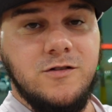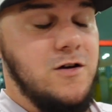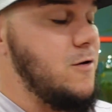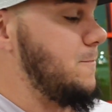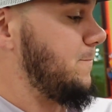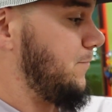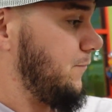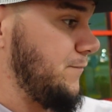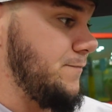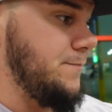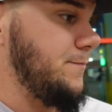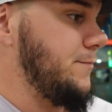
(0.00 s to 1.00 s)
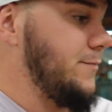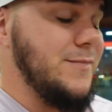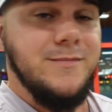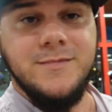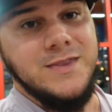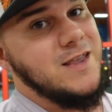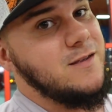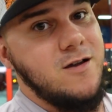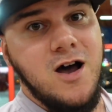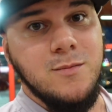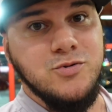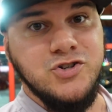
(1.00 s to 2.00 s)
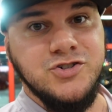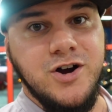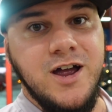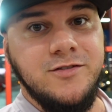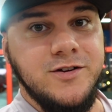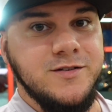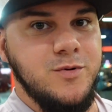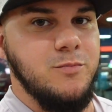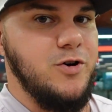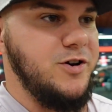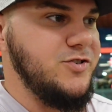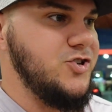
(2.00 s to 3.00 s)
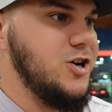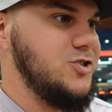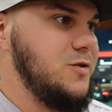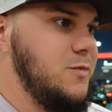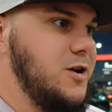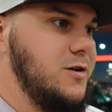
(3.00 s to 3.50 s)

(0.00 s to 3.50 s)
so options are endless, but Brittany's judging me.